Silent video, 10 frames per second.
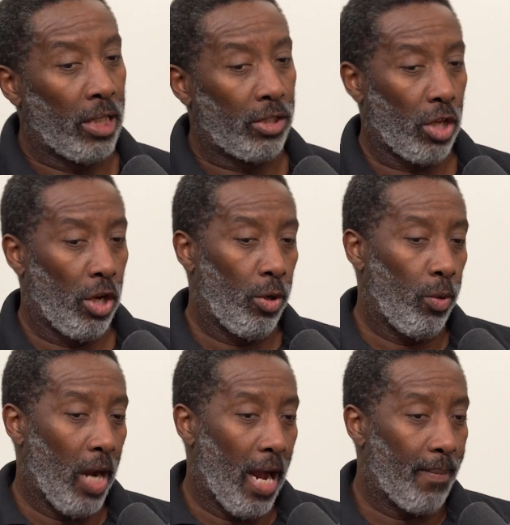
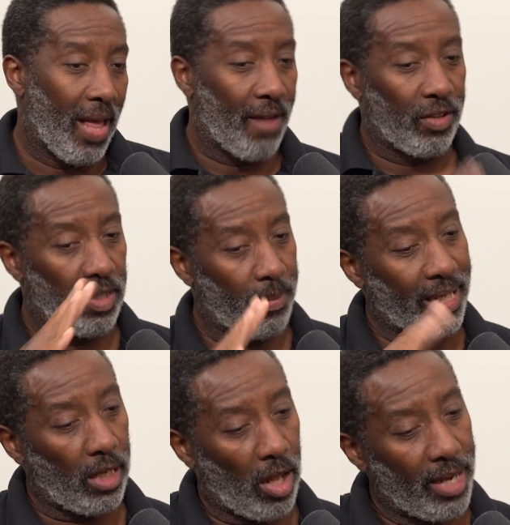So having them
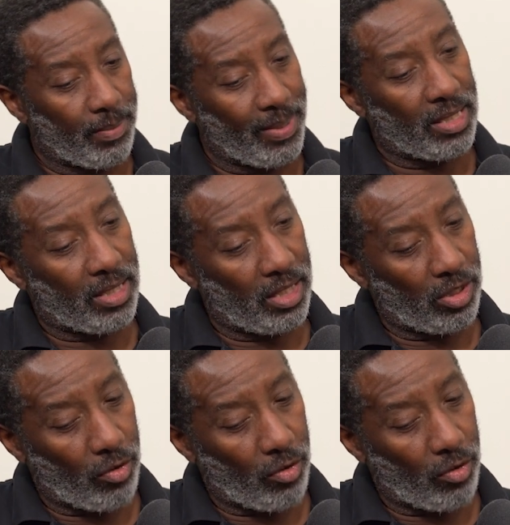inclined means the